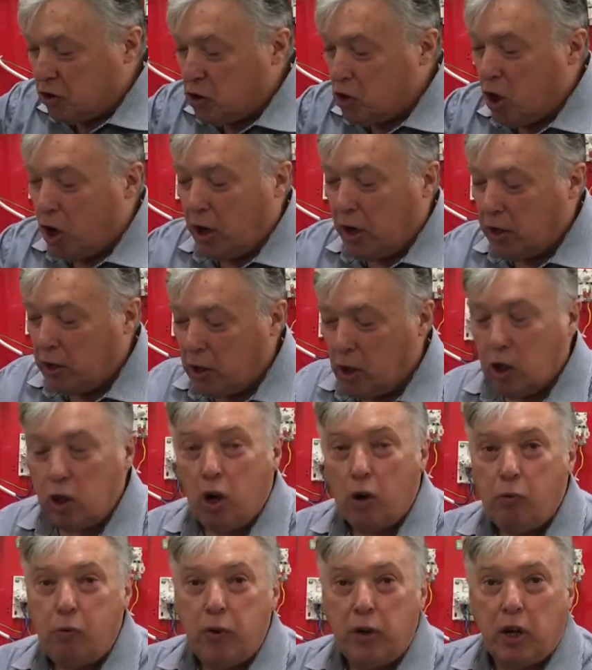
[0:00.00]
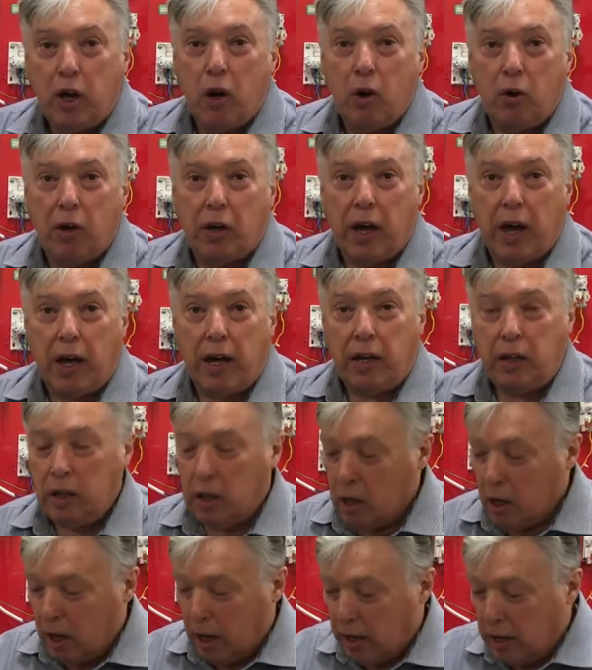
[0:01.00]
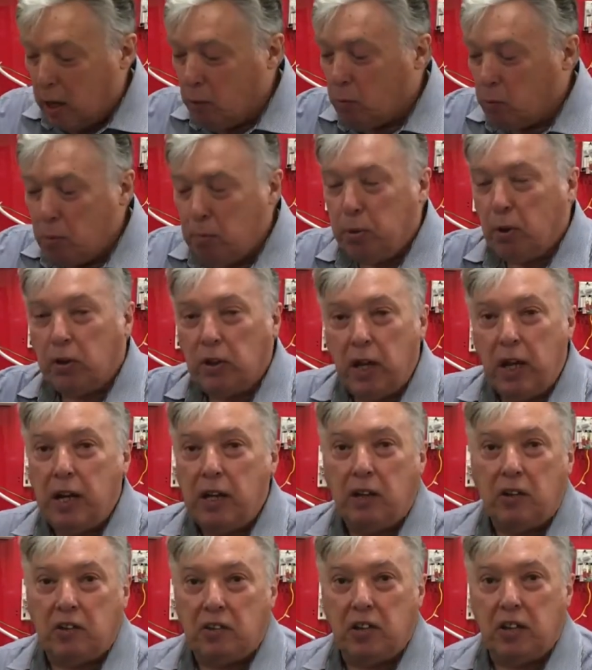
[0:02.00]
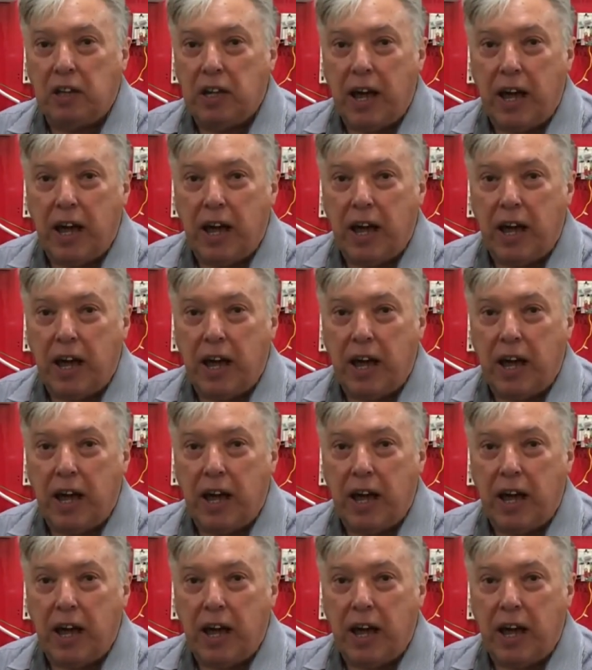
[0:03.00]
9 and off we go again, and then we put the links in